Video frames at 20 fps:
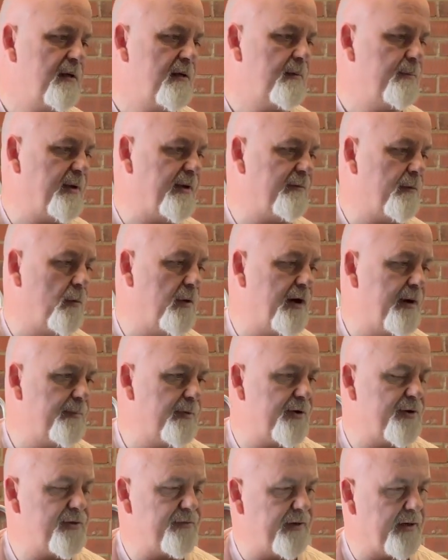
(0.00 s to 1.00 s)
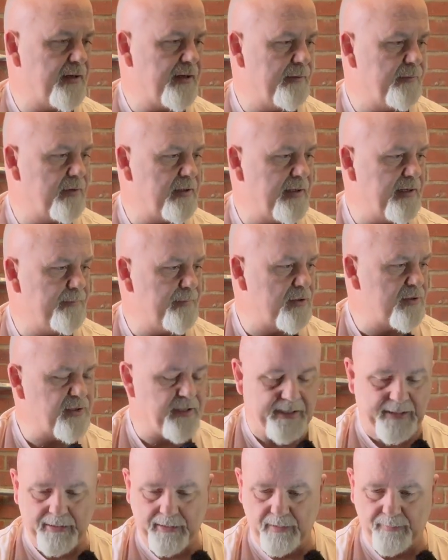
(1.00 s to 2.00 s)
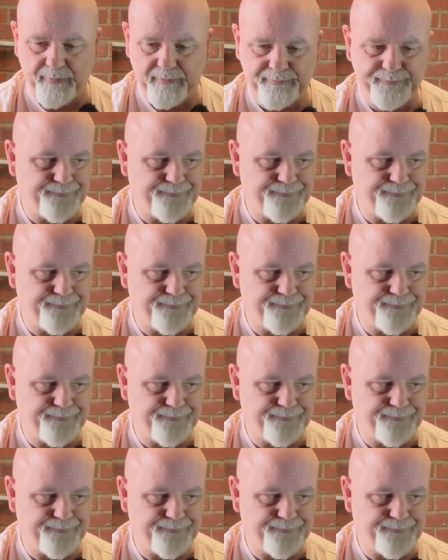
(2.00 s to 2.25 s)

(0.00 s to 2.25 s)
Bit of a wire brush, frankly, would clean most of that up.